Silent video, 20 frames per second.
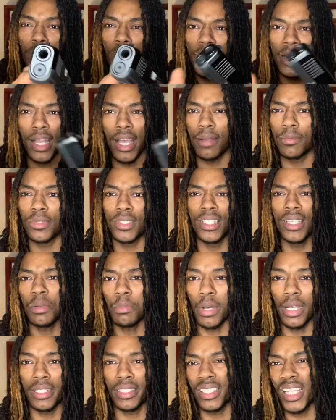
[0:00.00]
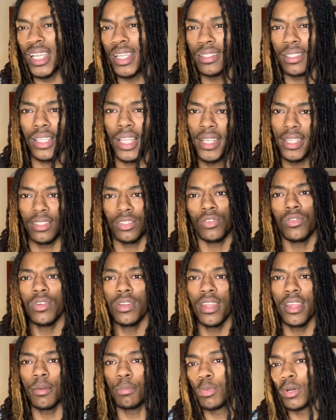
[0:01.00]
I'm seeing my sights, like it's on
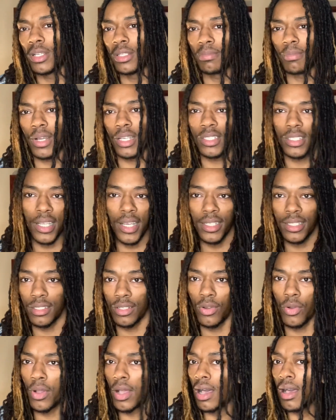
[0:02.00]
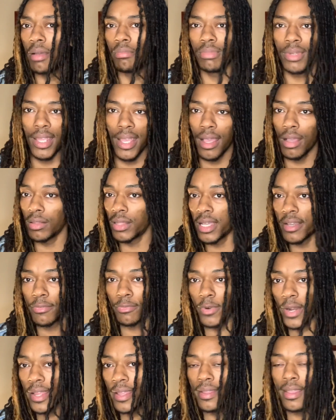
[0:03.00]
there, but my shots are going up, down, left,
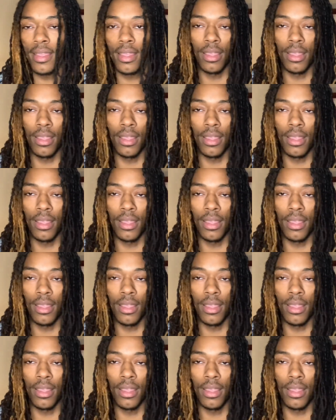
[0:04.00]
right.